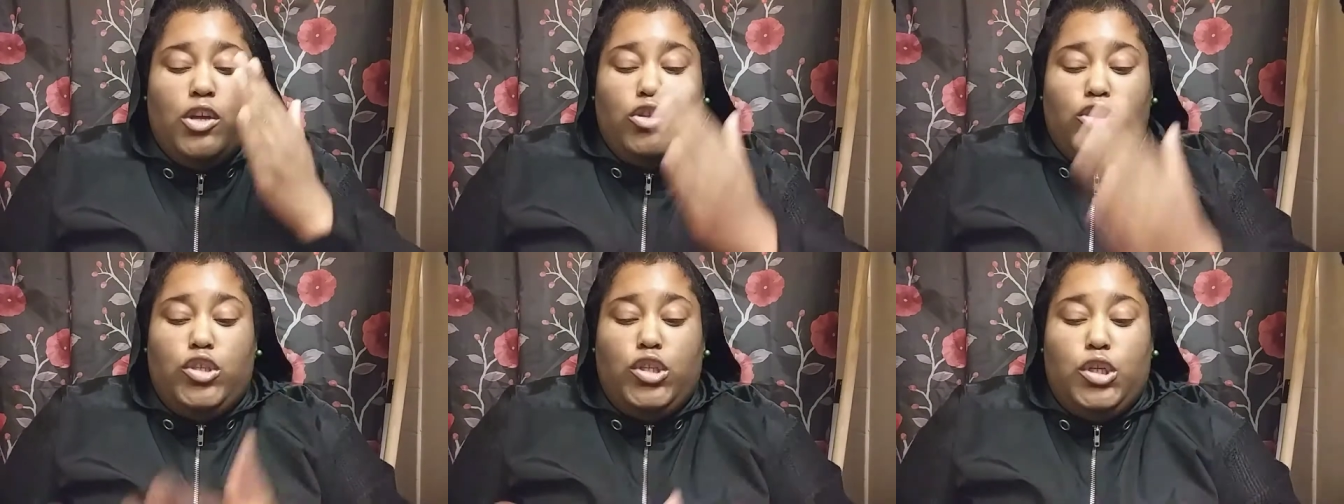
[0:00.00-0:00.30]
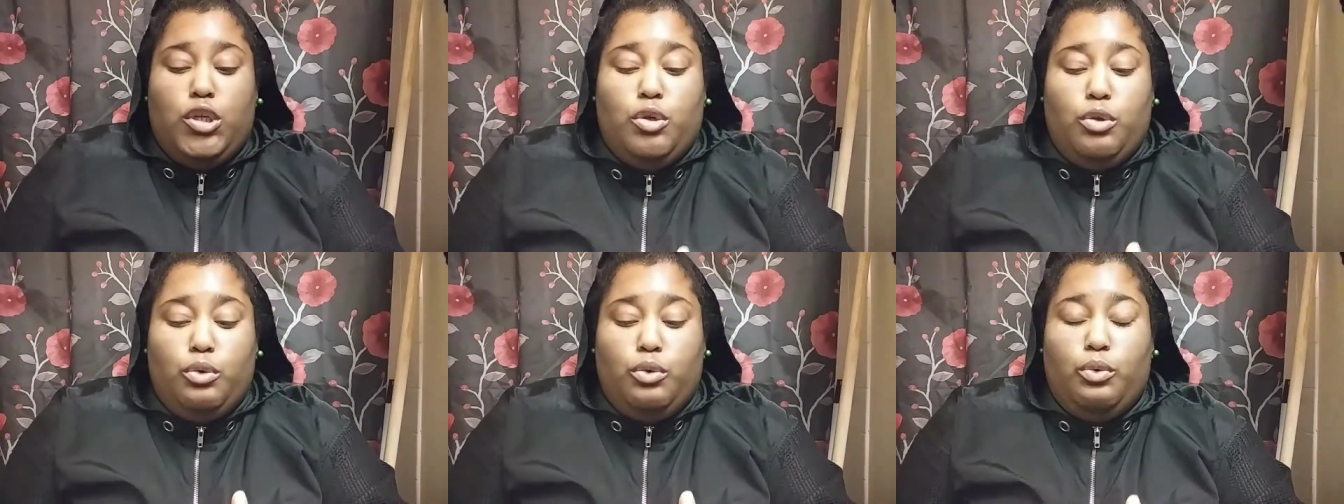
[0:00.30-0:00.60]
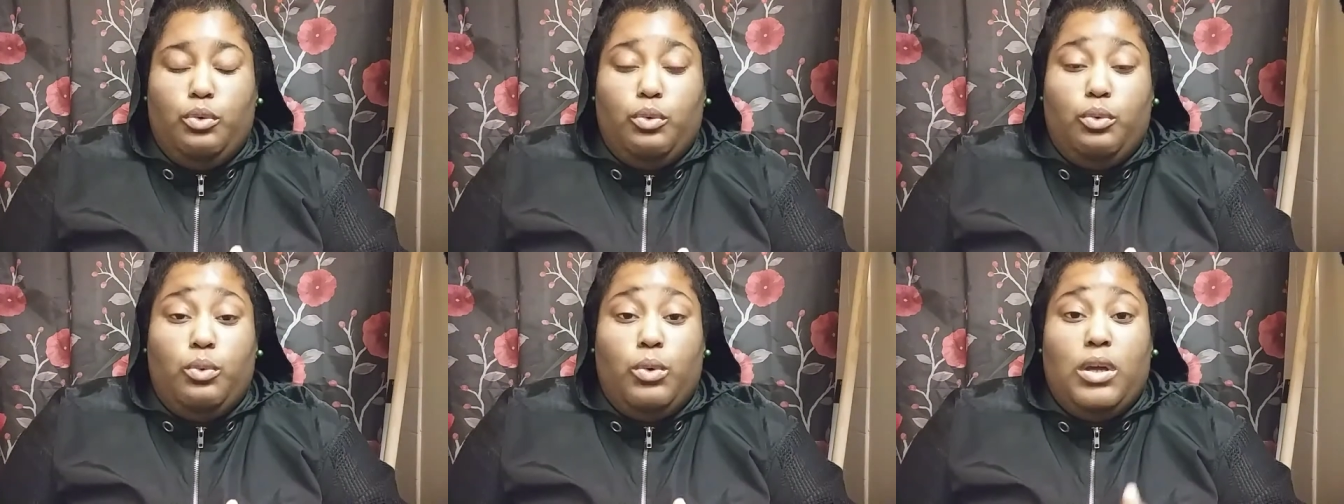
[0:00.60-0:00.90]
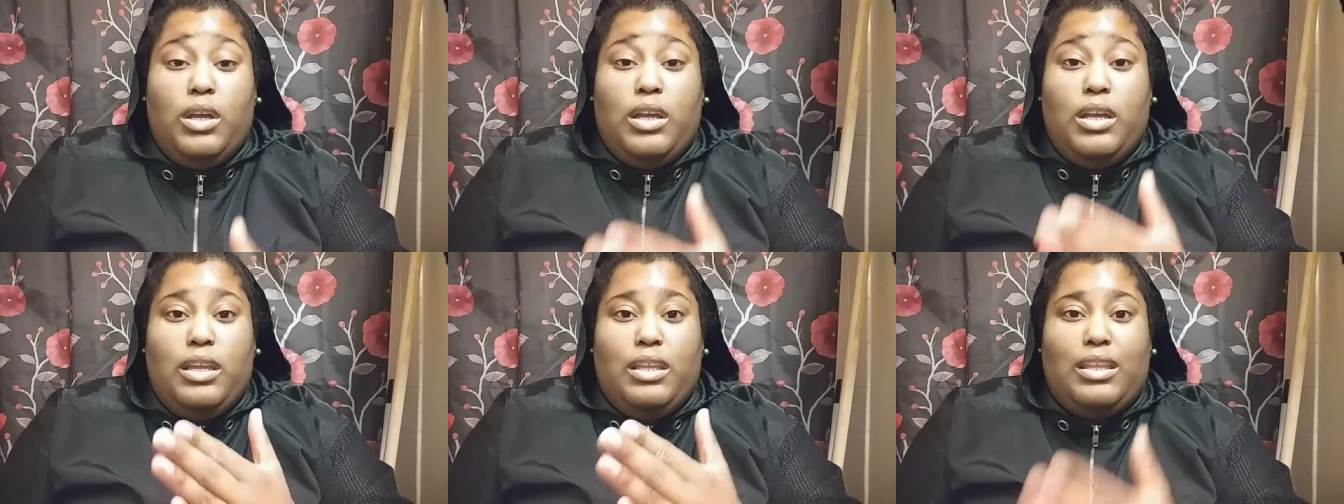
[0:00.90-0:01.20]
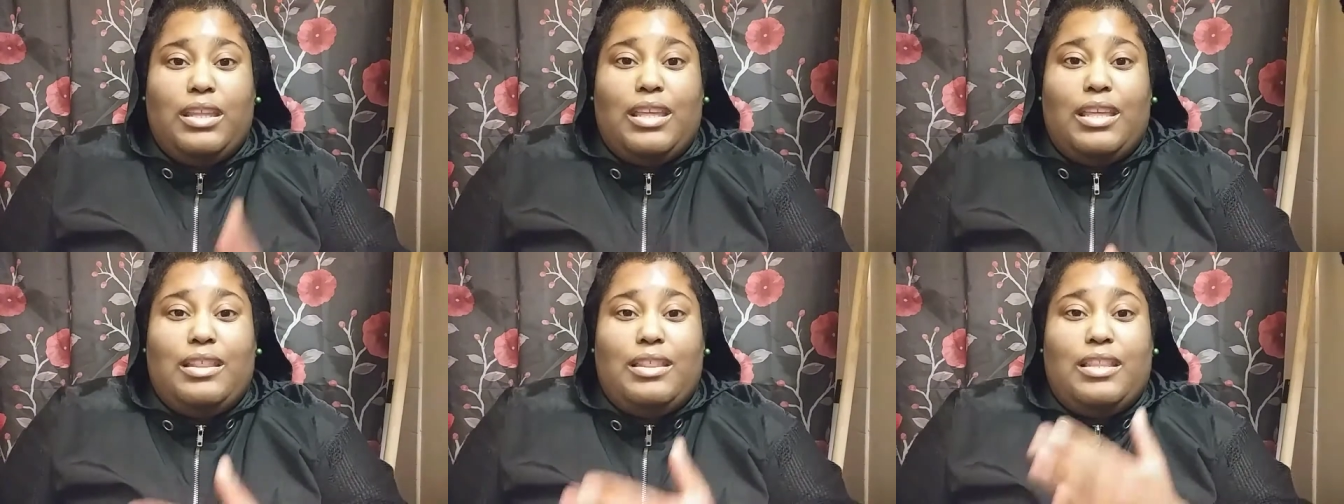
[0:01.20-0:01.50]
to
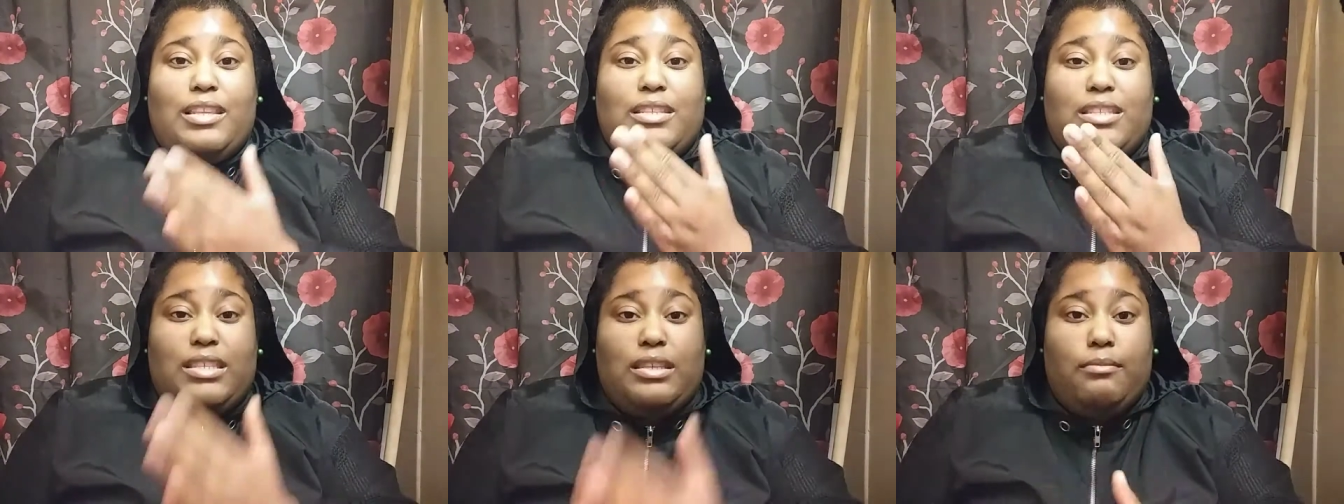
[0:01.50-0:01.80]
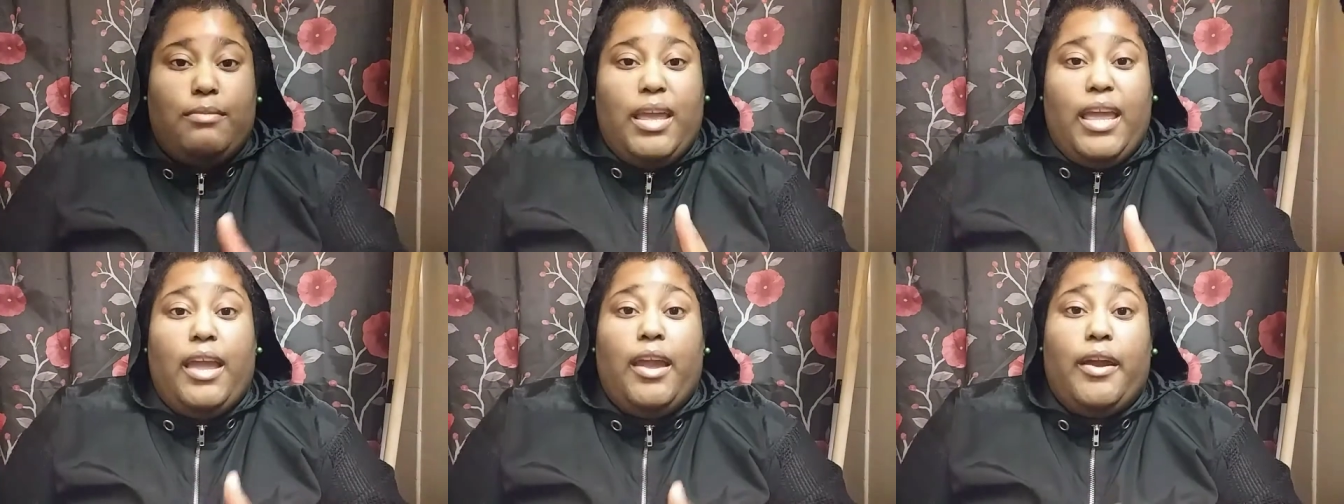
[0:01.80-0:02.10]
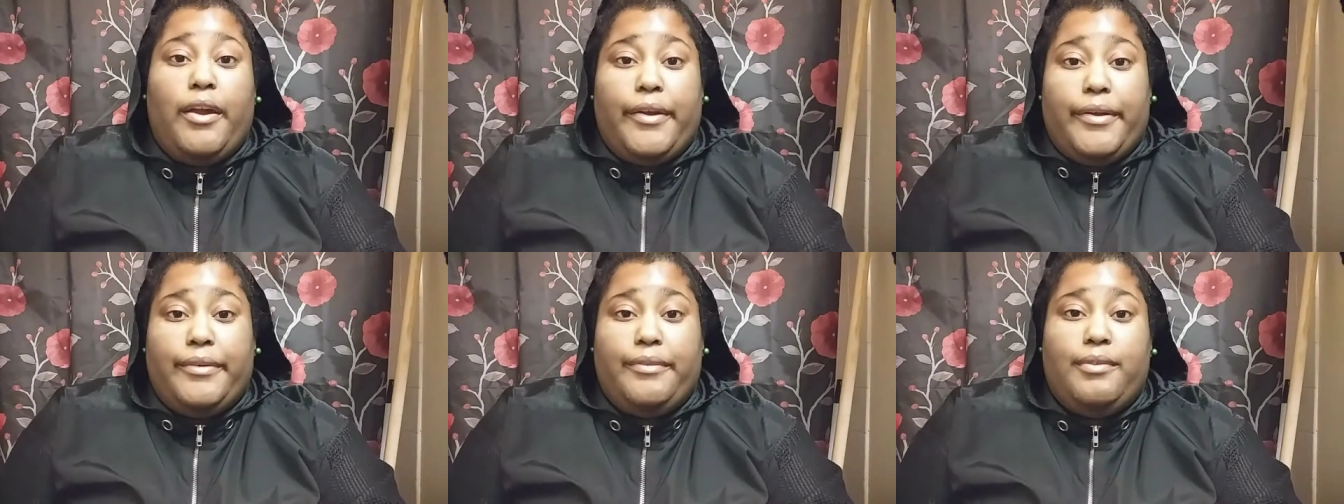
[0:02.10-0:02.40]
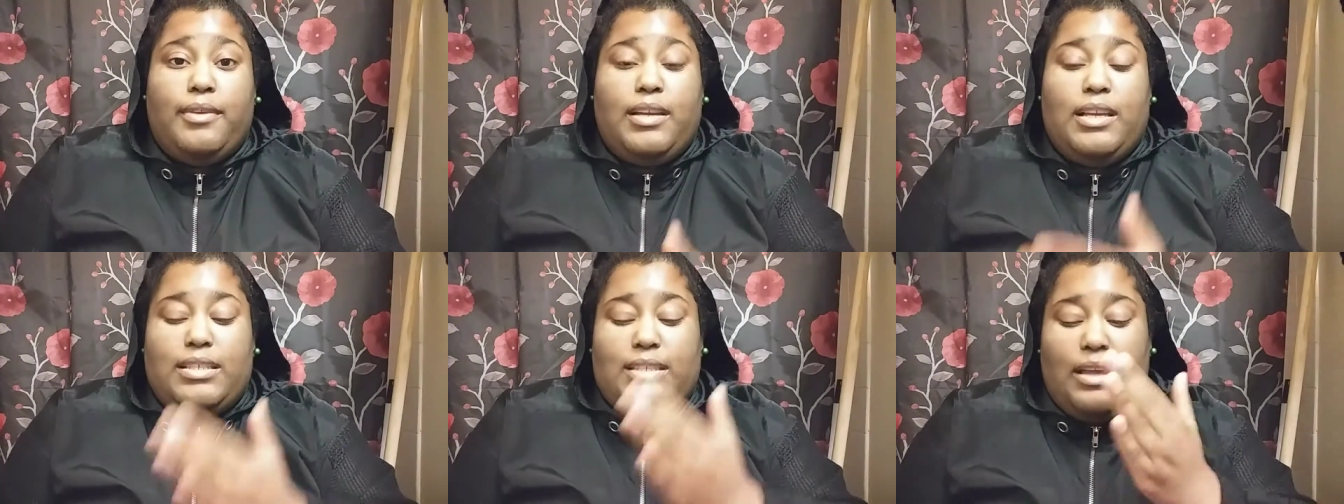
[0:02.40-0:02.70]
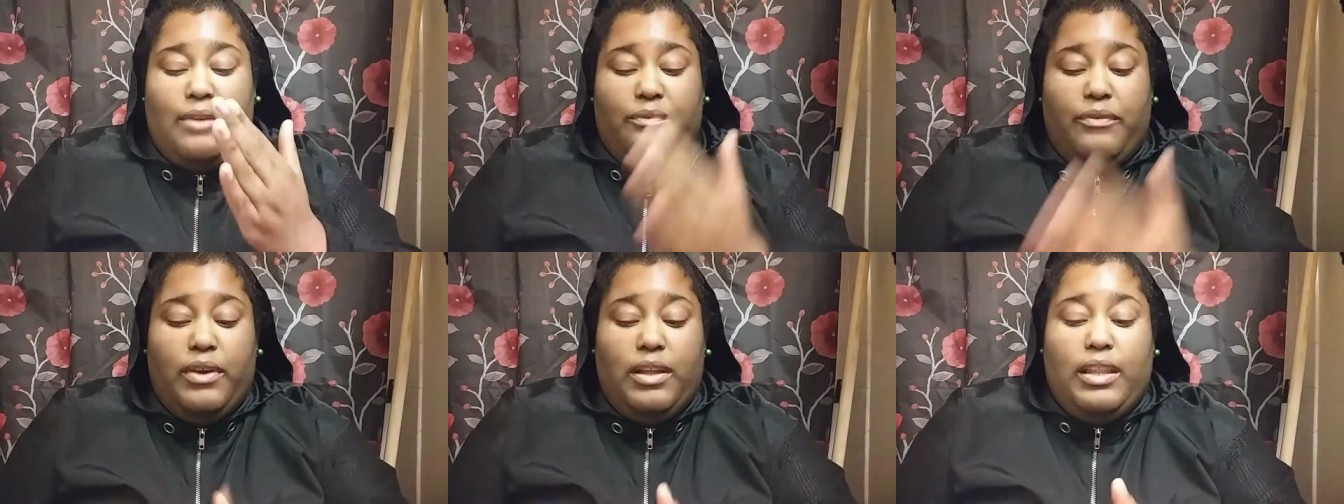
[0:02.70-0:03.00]
get this, some air because
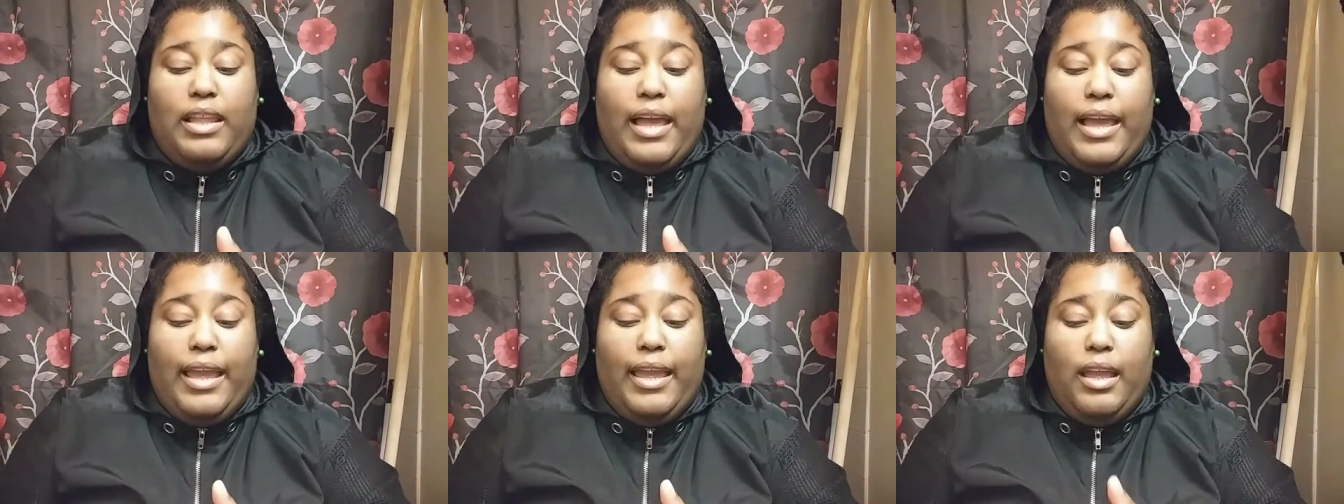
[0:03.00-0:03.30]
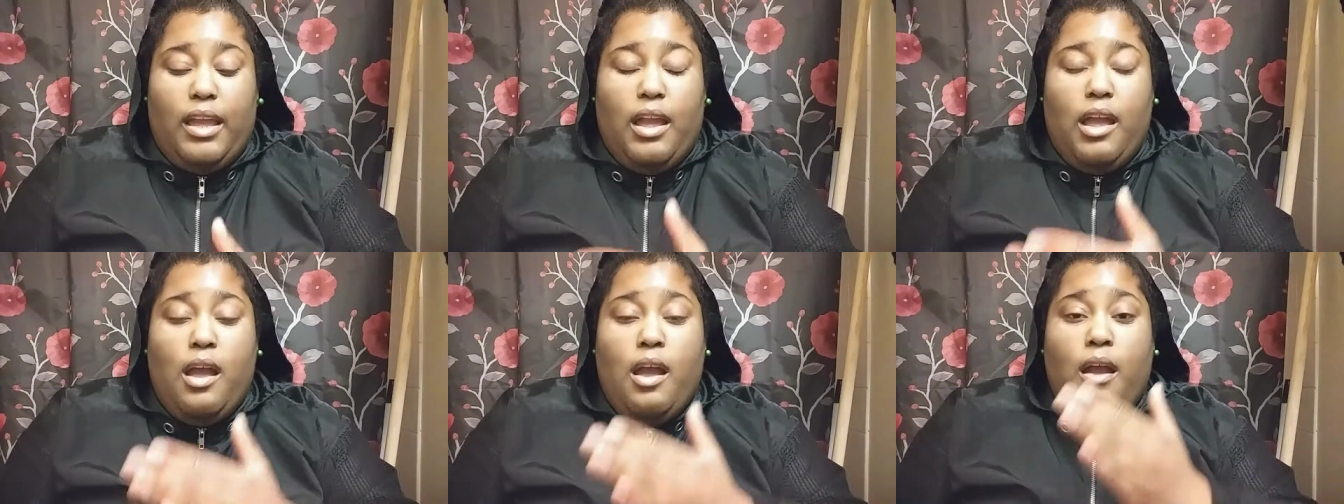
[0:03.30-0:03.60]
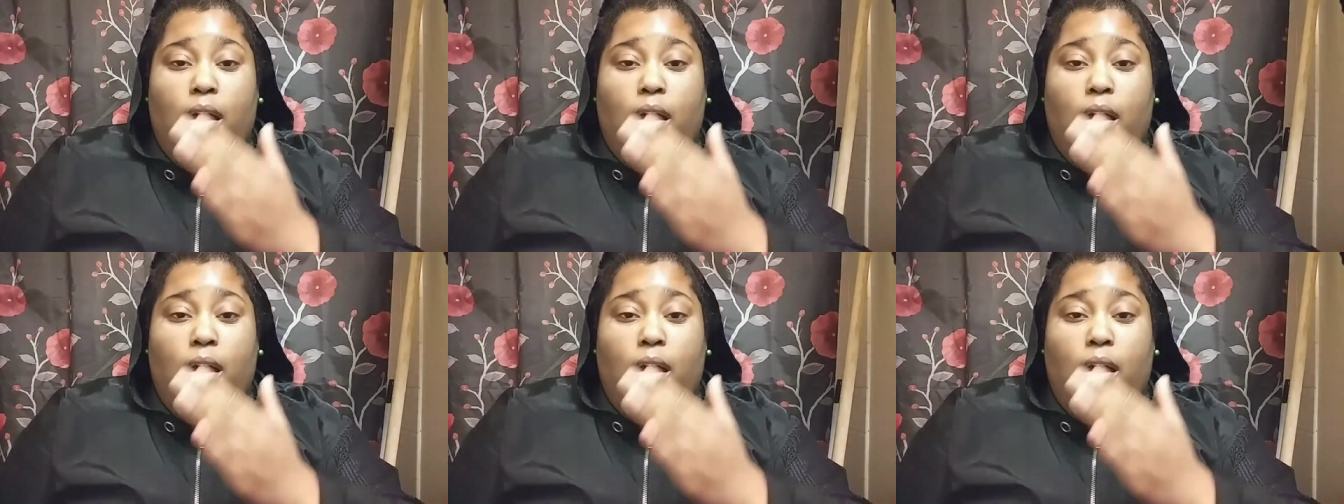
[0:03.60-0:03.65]
i feel like